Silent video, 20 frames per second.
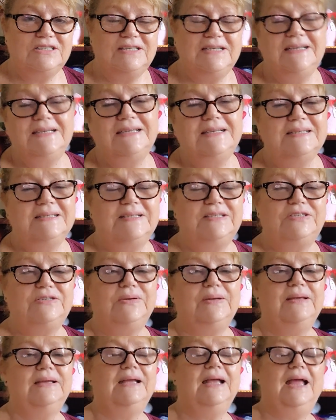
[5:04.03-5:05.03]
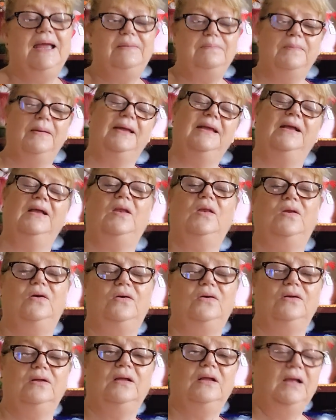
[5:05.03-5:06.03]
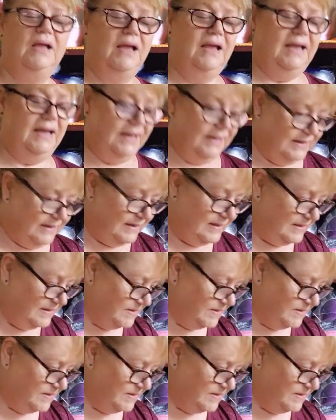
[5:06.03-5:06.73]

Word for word: she is doing a make-along, and it